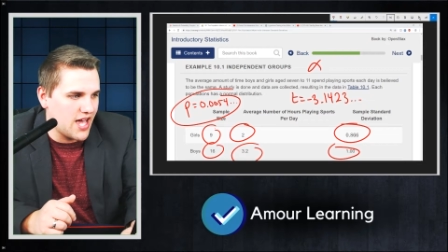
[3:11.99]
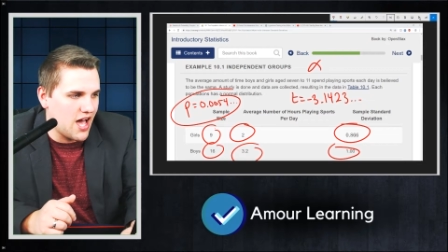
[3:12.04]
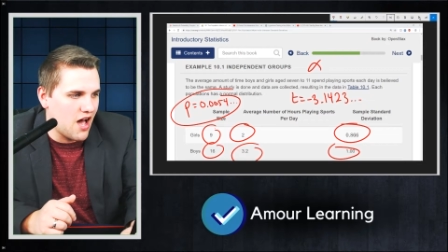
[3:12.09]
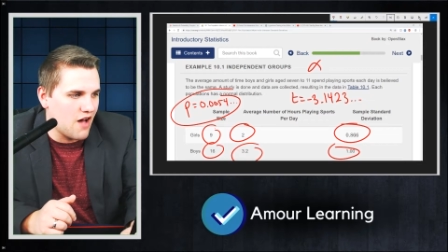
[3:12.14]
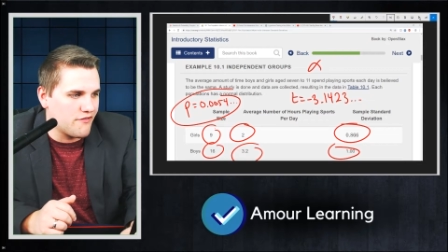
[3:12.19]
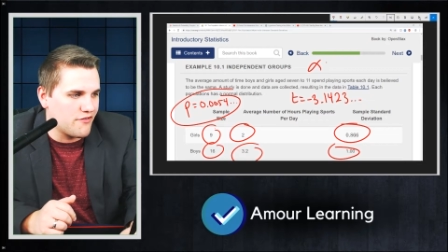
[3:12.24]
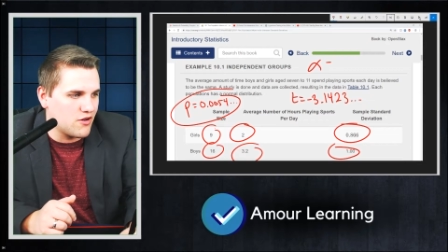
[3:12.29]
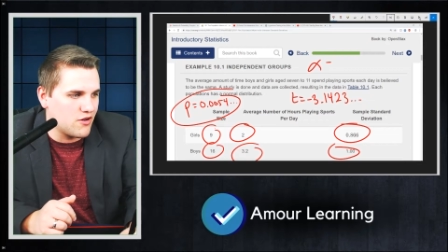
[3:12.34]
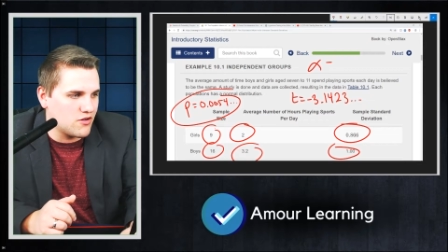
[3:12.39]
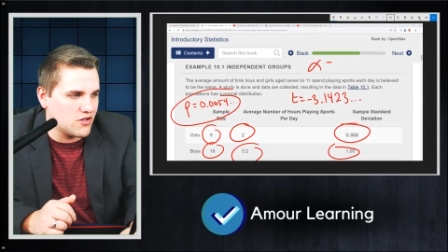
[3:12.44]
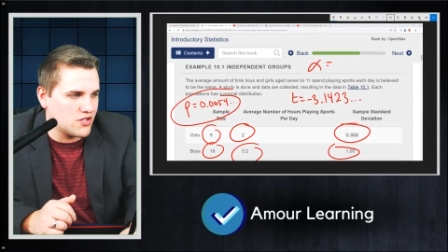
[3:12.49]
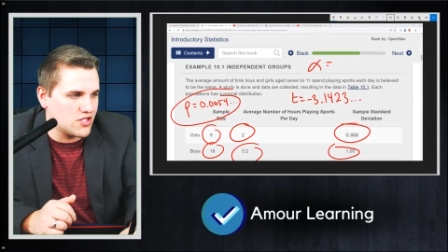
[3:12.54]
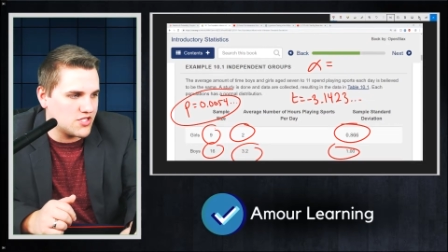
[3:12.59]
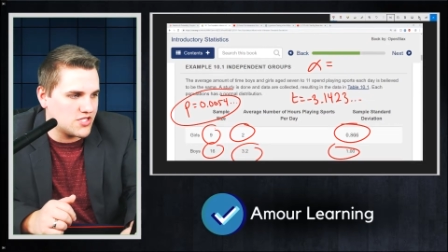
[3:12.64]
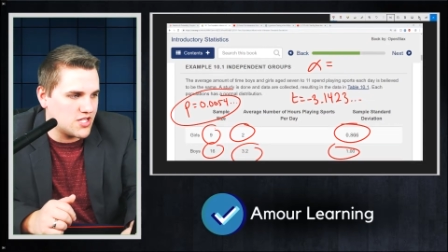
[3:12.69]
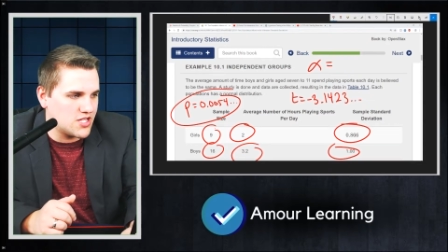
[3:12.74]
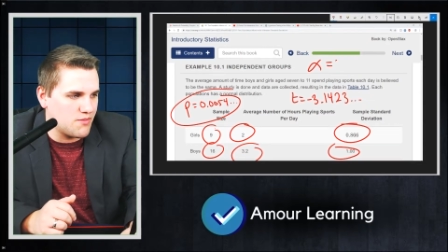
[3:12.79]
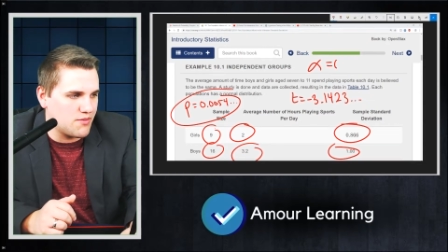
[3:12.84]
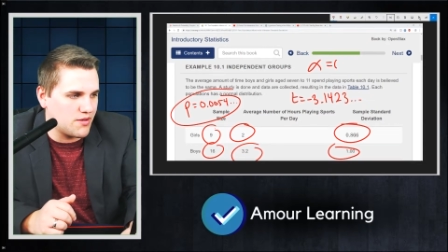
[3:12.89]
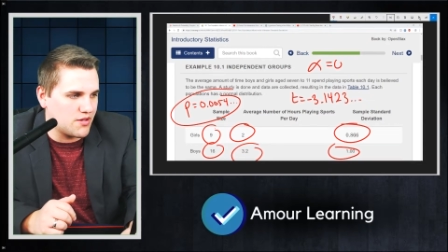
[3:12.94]
Alpha is
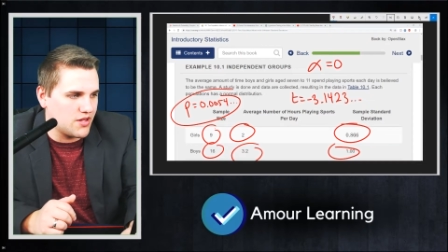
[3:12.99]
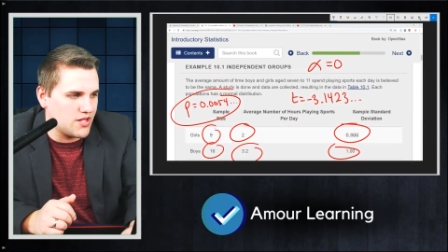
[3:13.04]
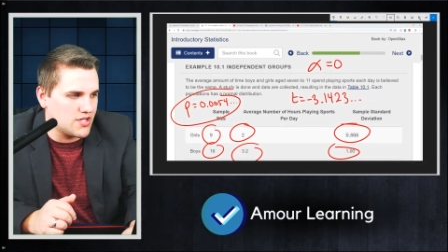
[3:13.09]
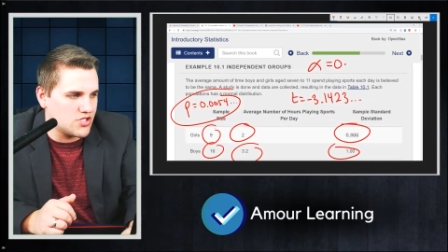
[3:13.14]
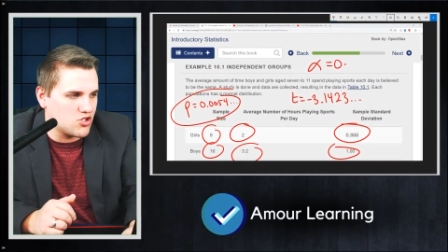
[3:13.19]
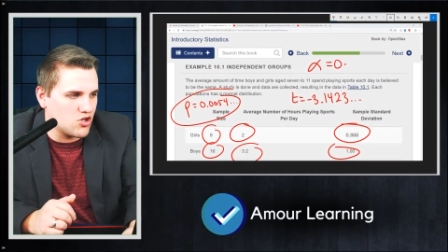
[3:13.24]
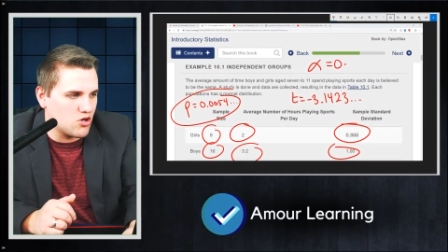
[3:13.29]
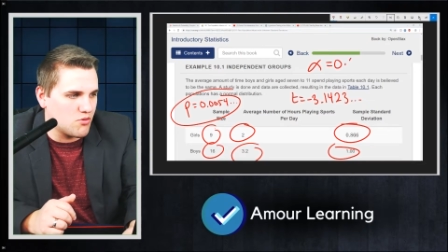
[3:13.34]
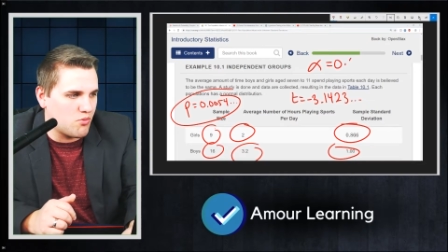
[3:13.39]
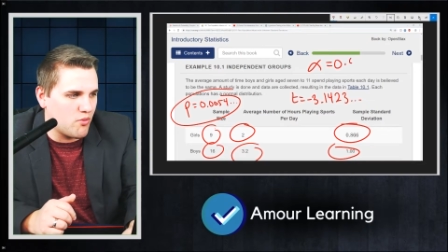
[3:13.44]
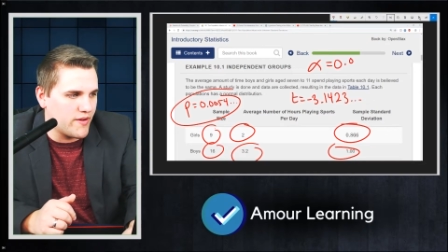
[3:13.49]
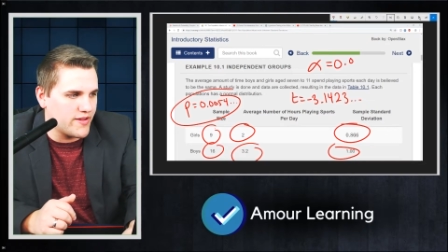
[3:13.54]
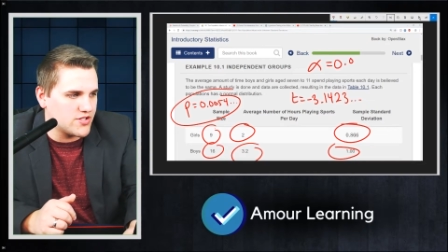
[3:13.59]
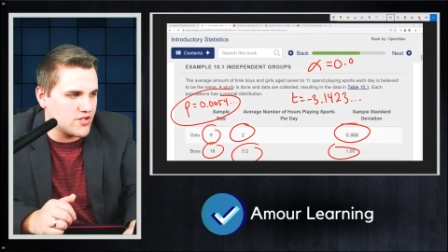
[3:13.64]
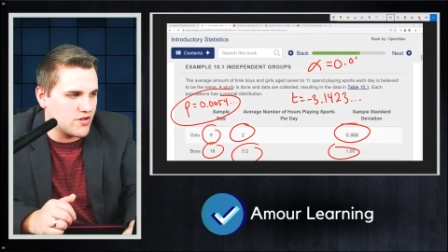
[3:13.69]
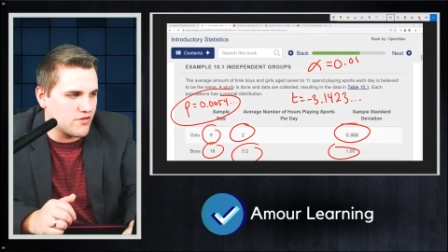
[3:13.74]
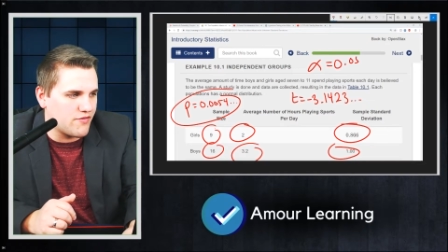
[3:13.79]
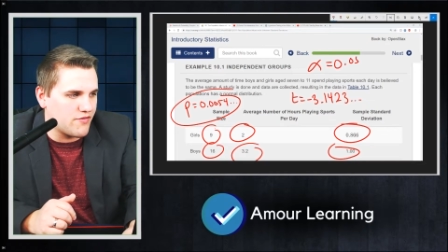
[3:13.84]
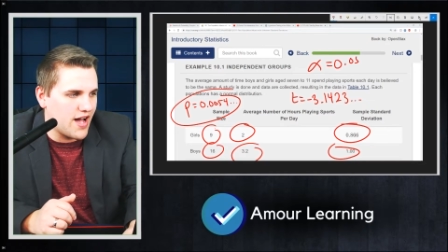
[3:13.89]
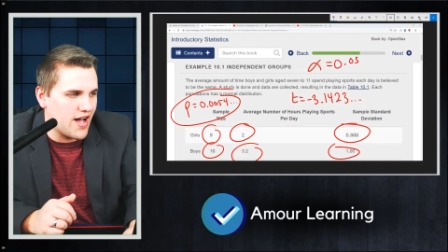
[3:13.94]
typically
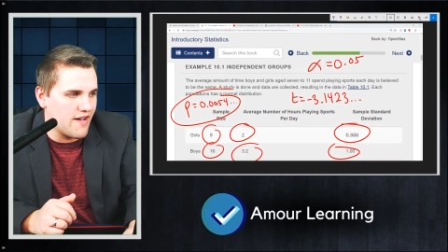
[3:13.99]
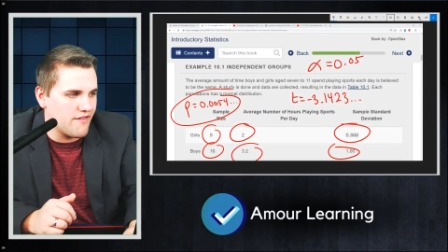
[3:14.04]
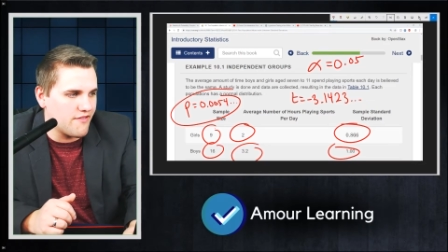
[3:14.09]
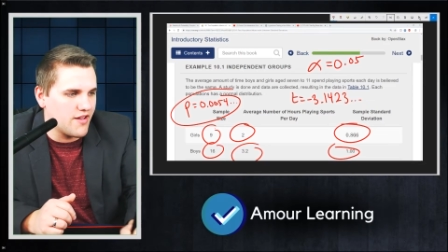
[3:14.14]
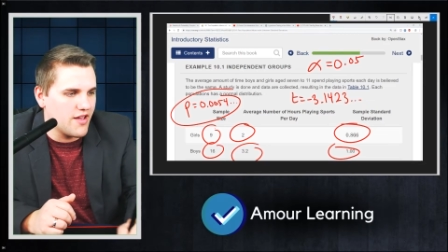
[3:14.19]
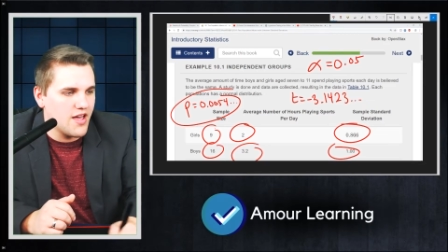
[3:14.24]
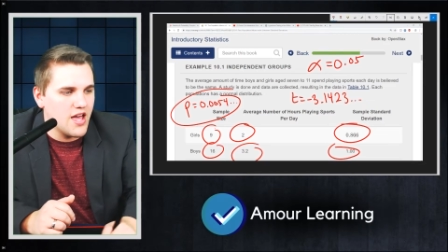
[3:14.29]
0.05.